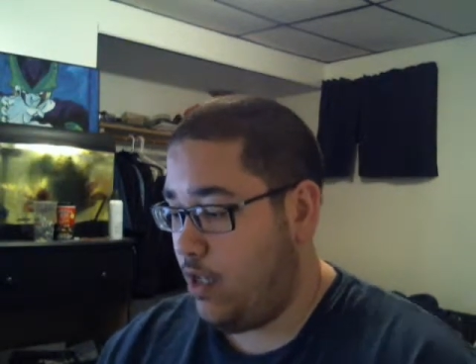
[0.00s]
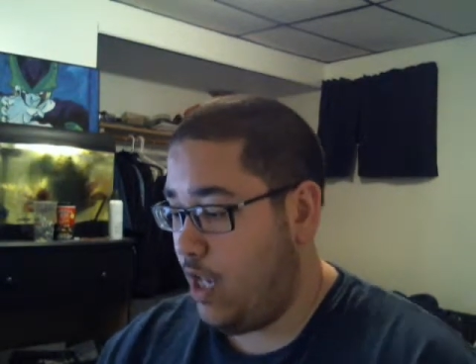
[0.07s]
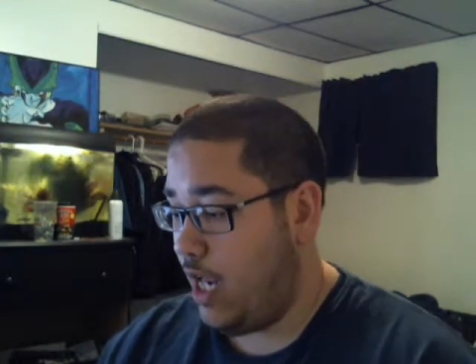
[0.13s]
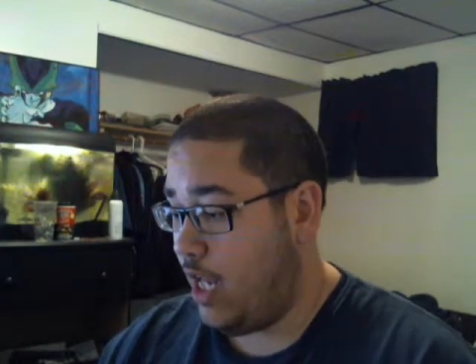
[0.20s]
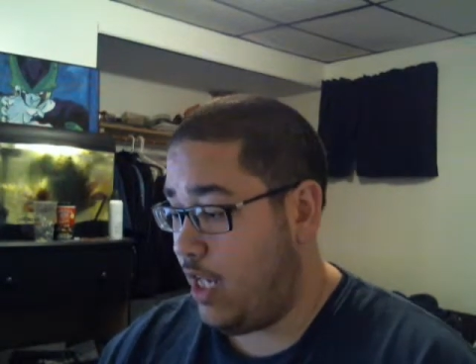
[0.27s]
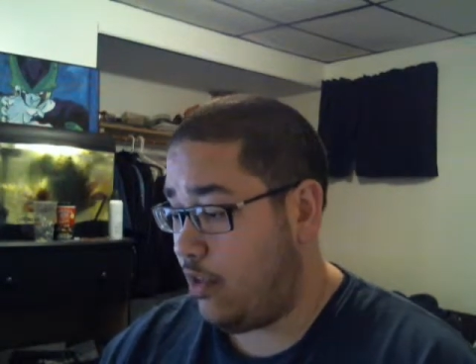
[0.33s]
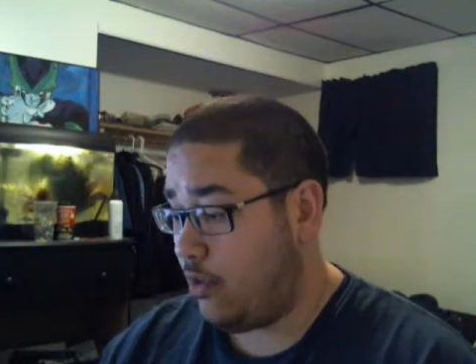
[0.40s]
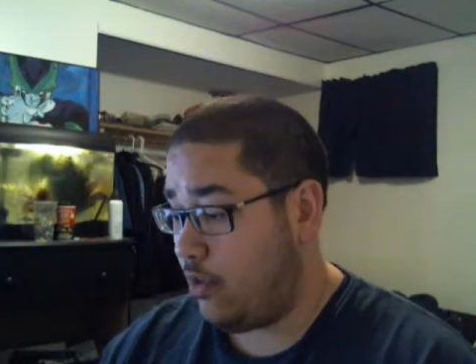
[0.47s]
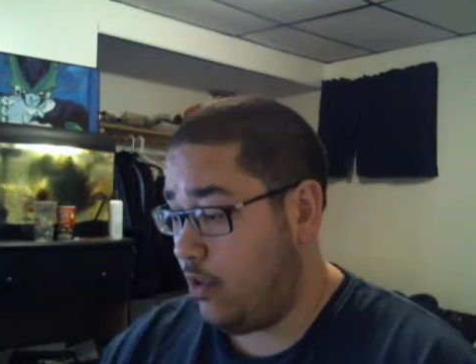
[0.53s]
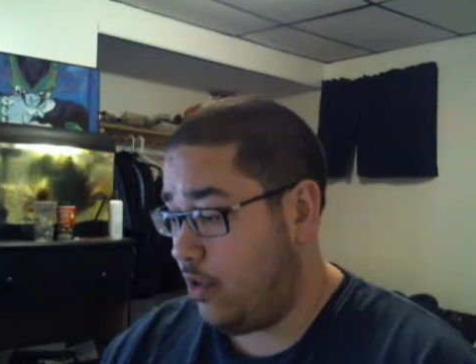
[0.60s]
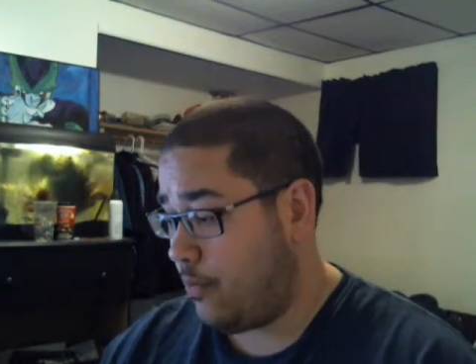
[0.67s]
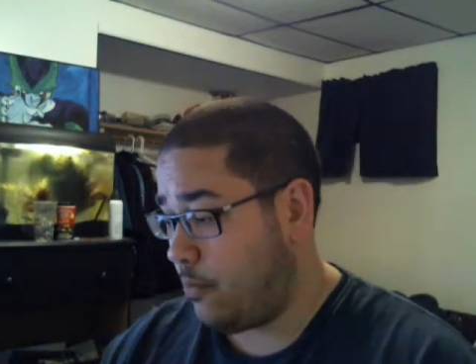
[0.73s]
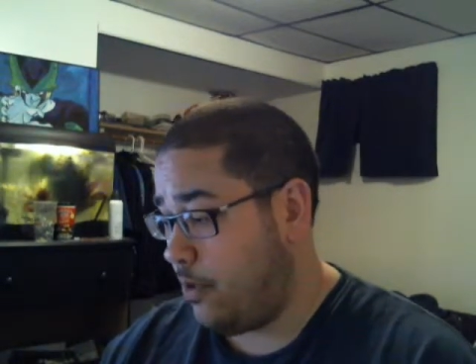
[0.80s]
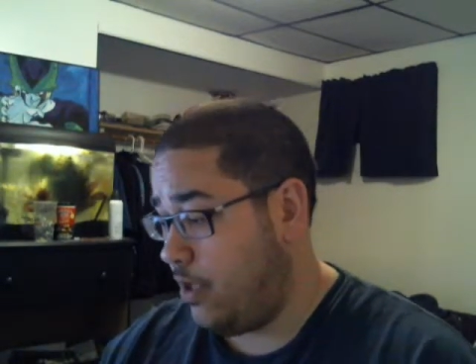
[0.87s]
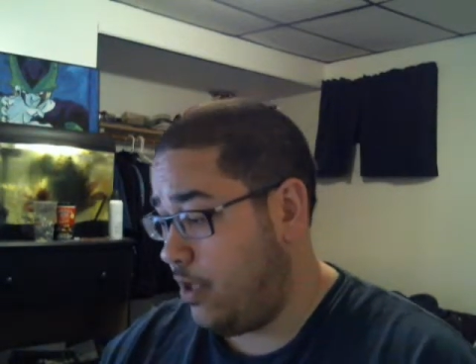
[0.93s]
and it
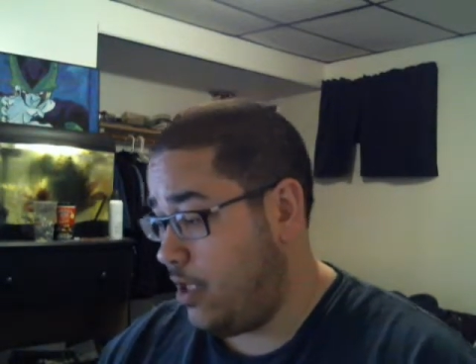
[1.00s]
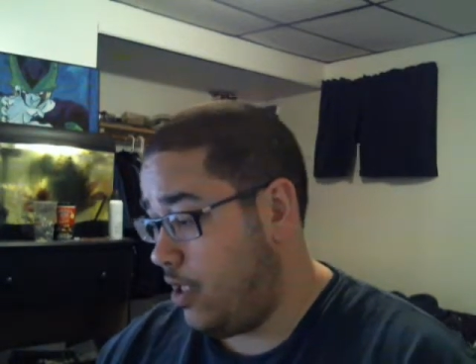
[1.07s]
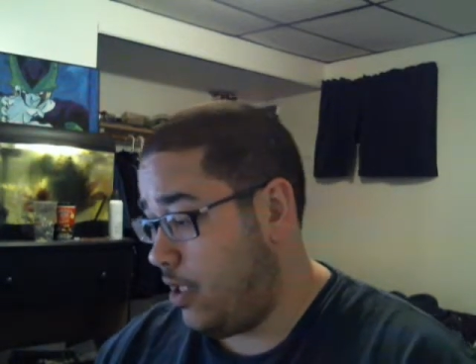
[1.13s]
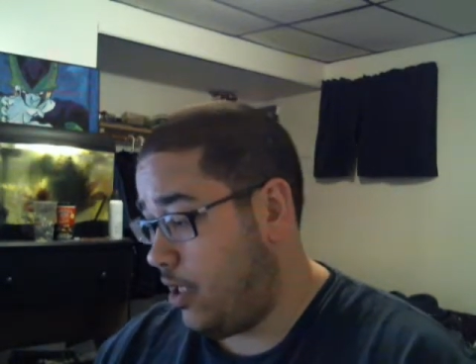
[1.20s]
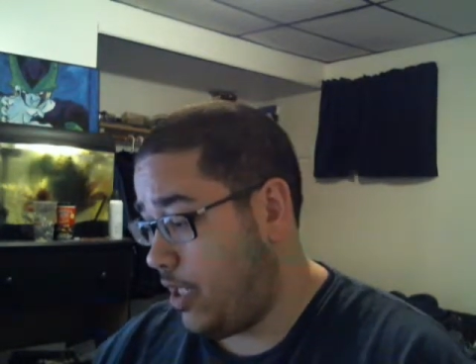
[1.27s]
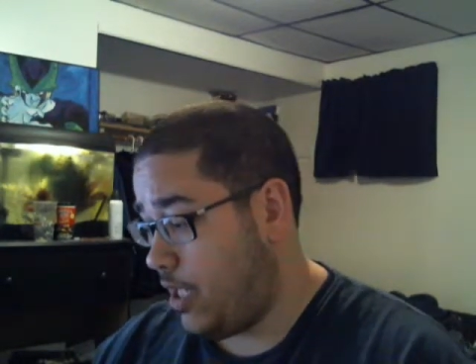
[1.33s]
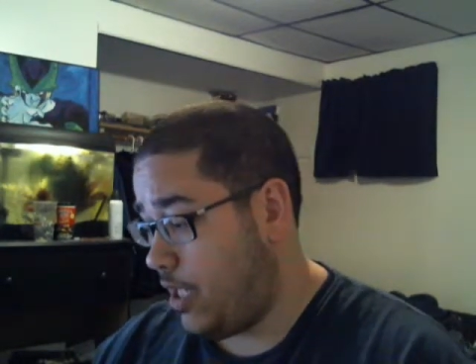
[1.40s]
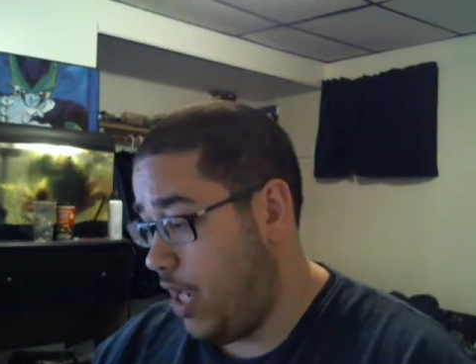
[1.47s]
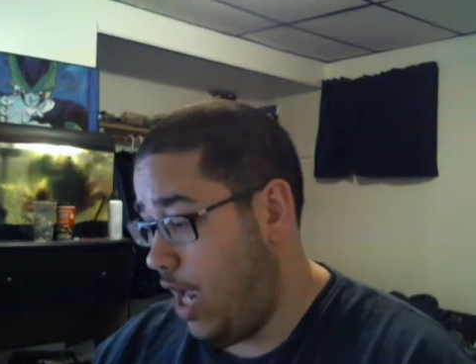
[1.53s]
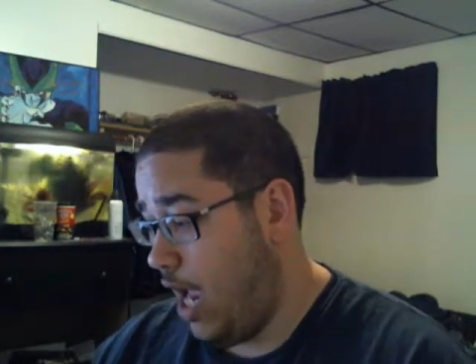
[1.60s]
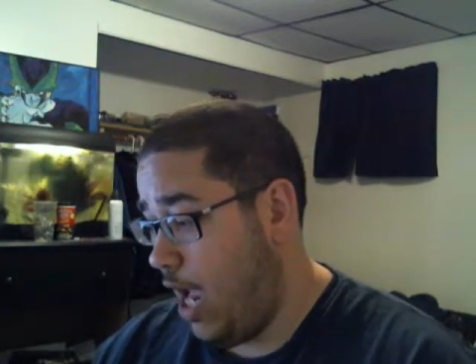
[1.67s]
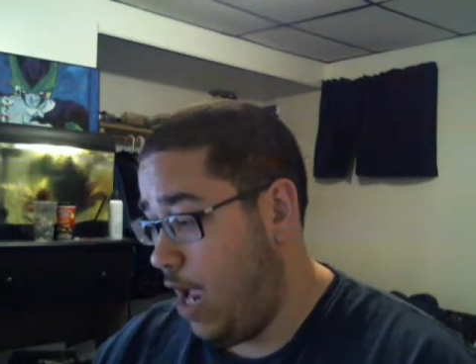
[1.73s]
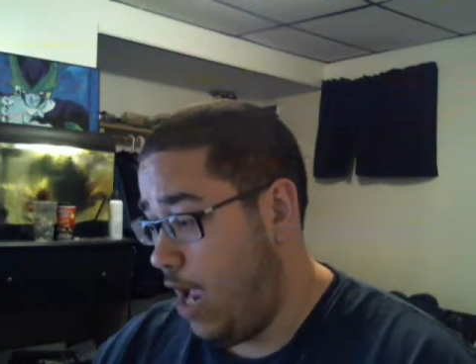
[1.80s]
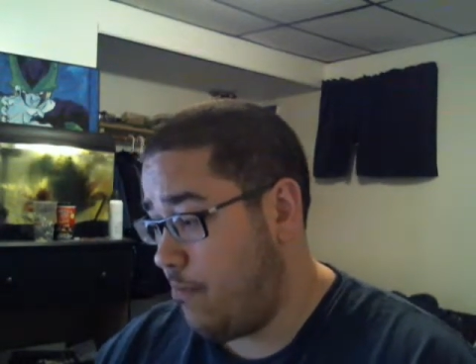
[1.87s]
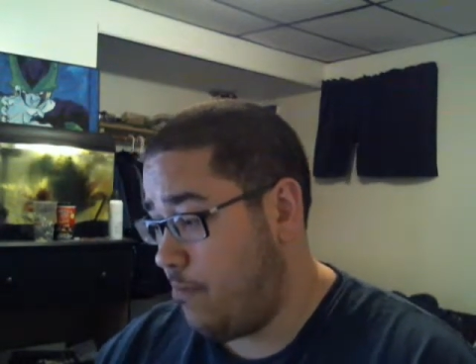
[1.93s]
looks really good like
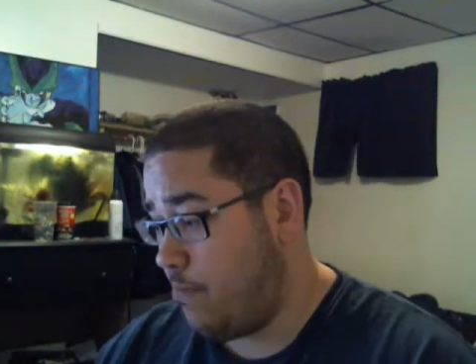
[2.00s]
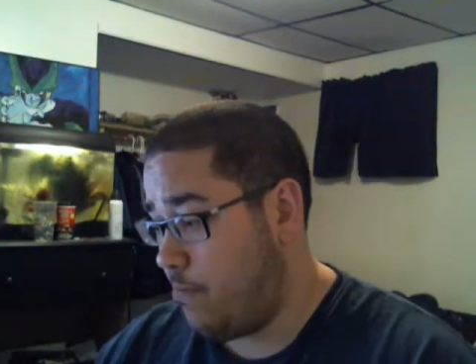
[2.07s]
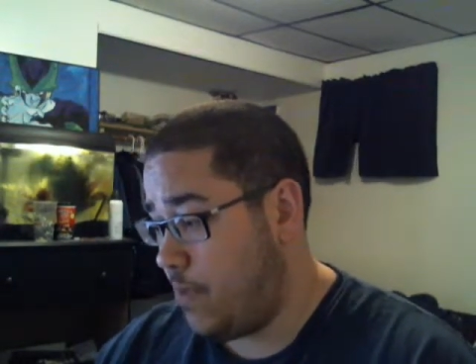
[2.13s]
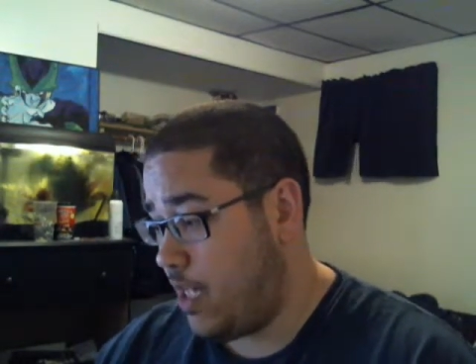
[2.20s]
I'm